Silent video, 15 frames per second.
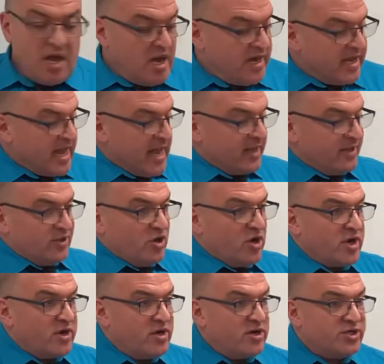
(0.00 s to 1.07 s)
Again, look
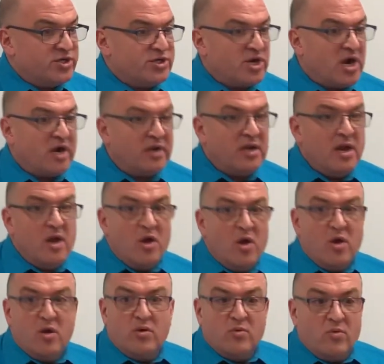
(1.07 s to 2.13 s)
on your chart.
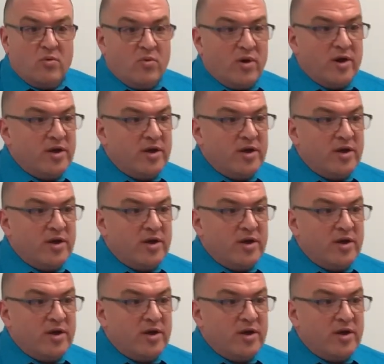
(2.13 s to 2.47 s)
Where